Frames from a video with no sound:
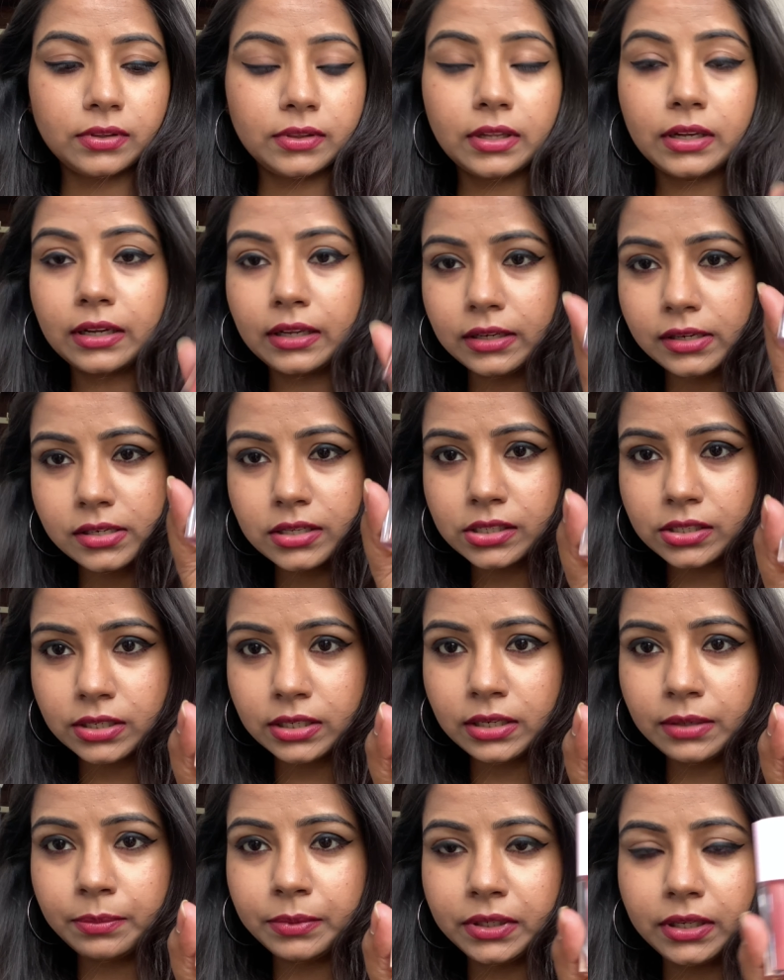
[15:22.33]
The color is
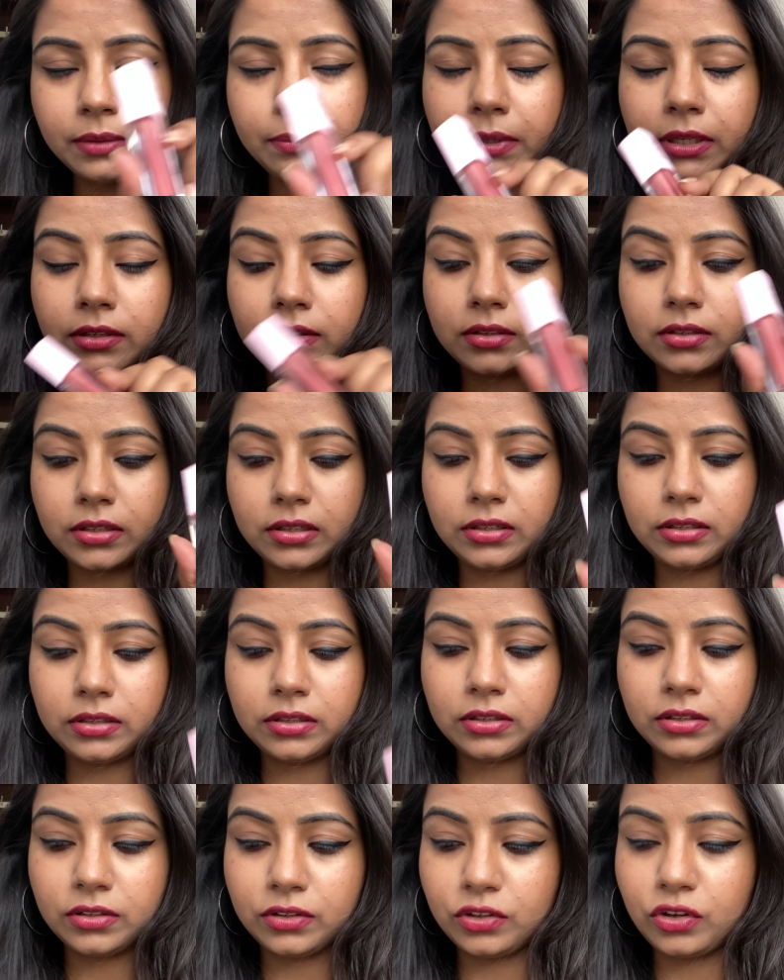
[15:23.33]
really pretty, but
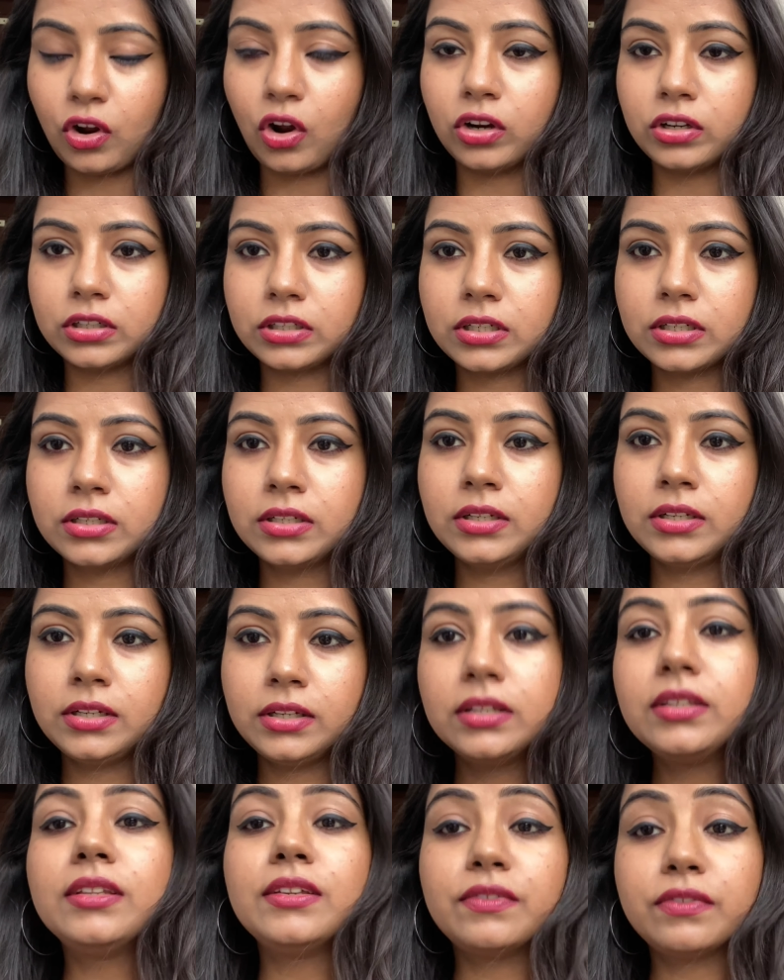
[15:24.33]
not
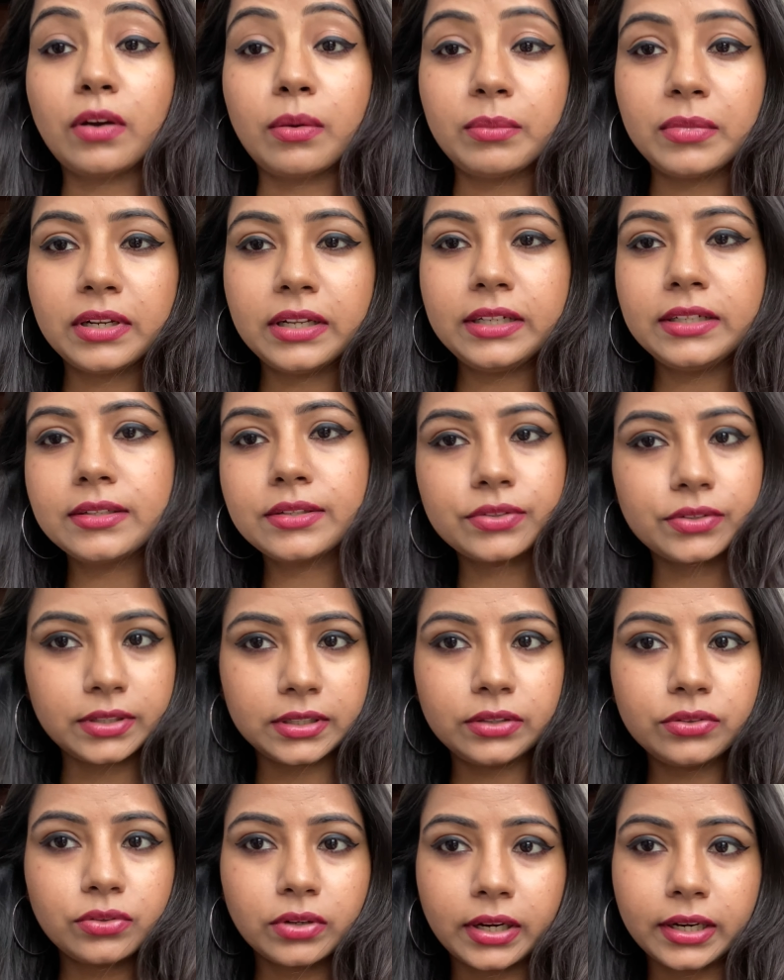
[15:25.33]
the formula, it's really
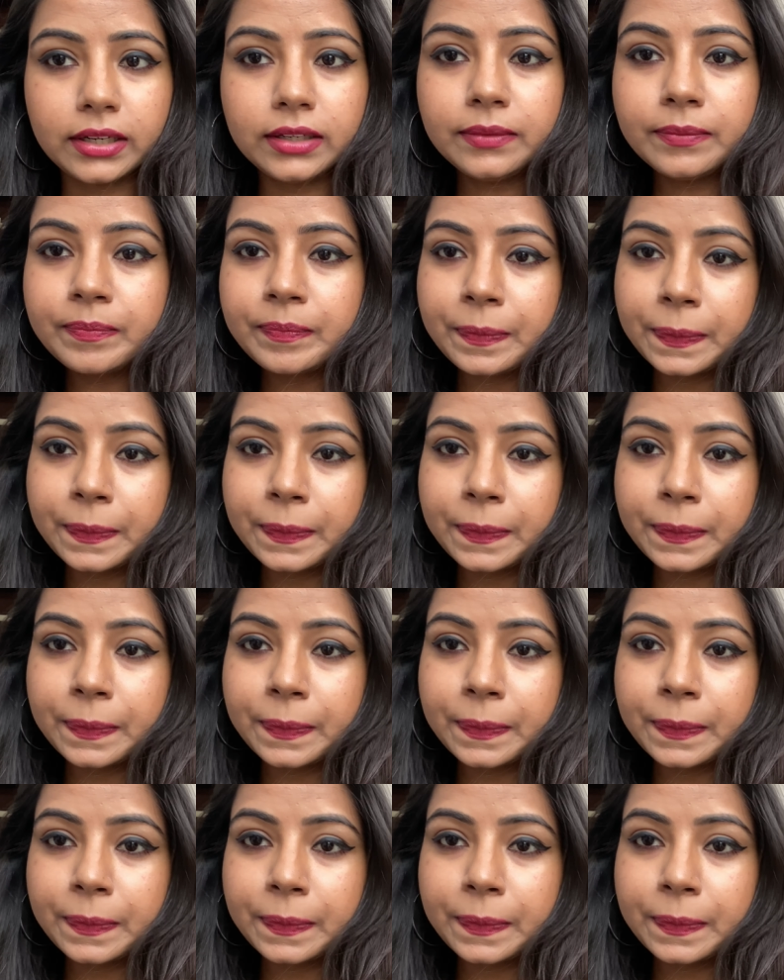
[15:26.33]
drying.